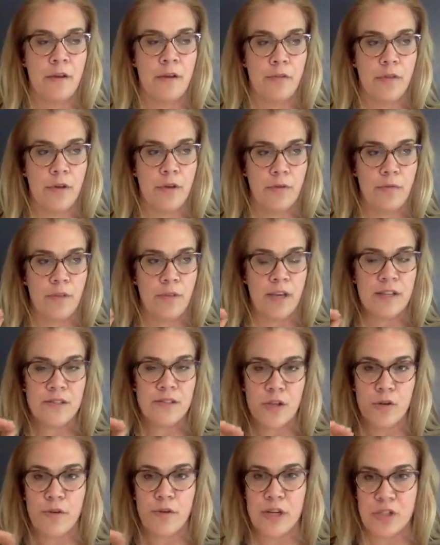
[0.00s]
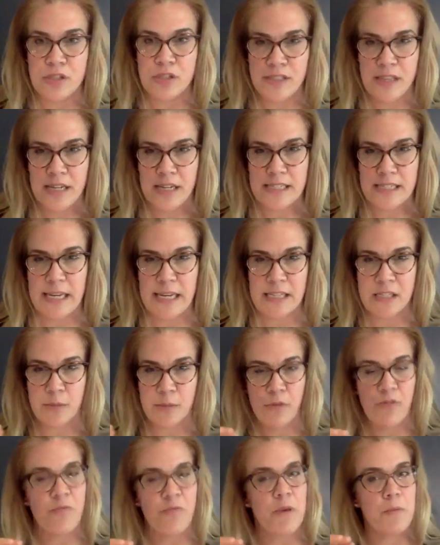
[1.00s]
the considerations that it takes
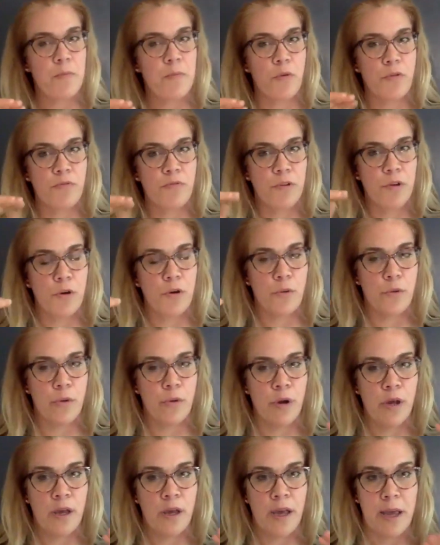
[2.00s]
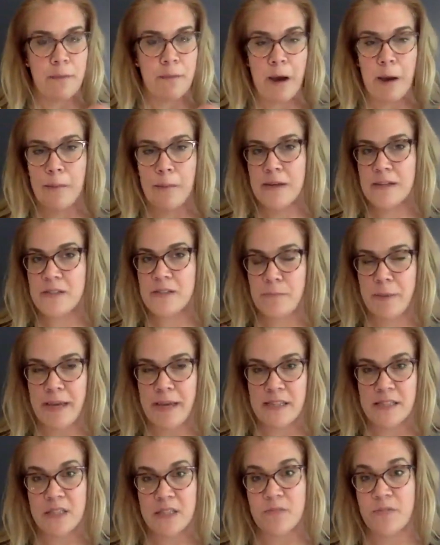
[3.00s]
to move people through a public
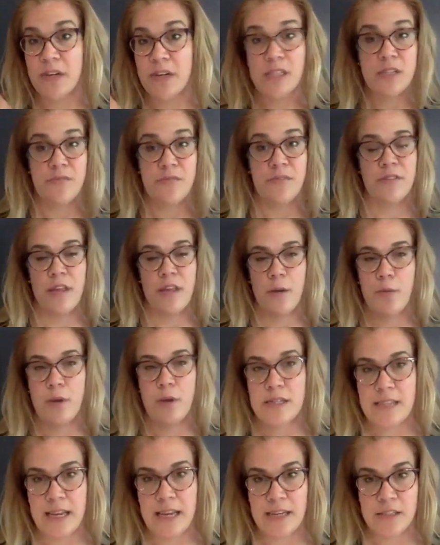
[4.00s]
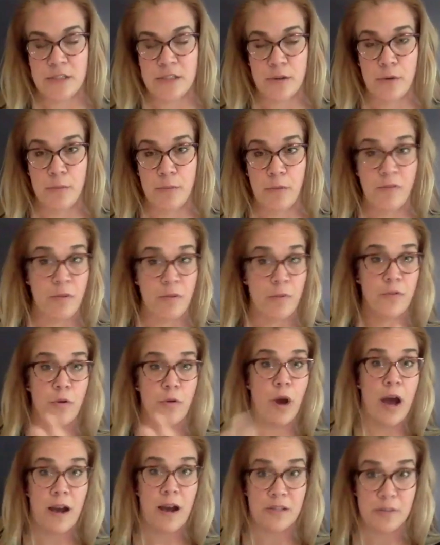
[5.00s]
space is very different than what it takes to move them
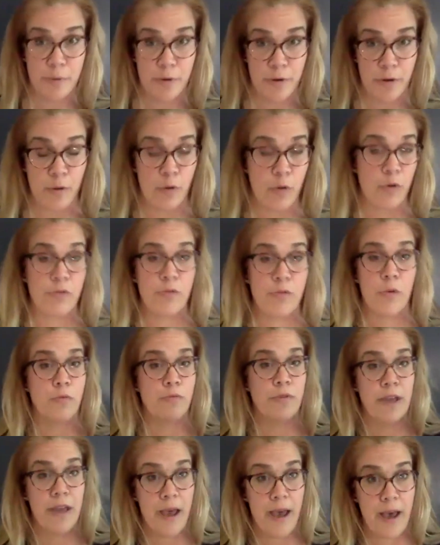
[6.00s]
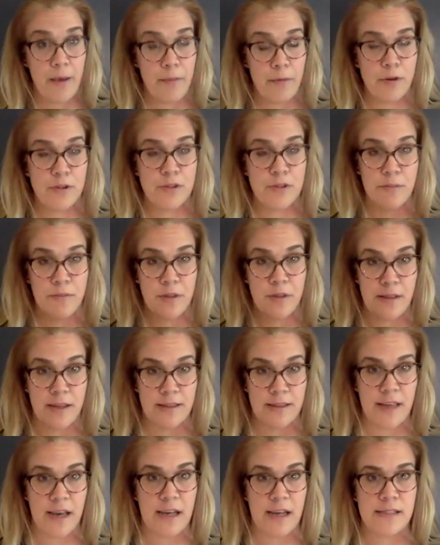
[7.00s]
through a hospital or through a rehab or something
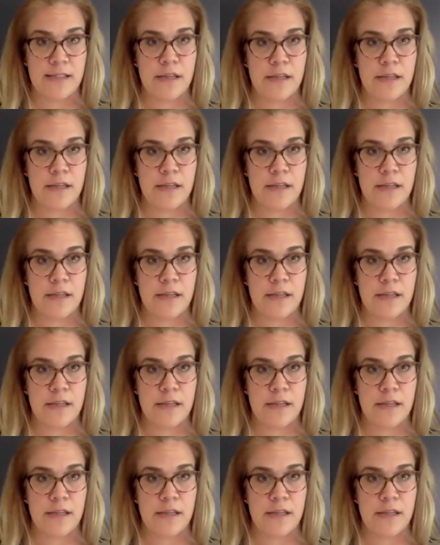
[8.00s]
like that.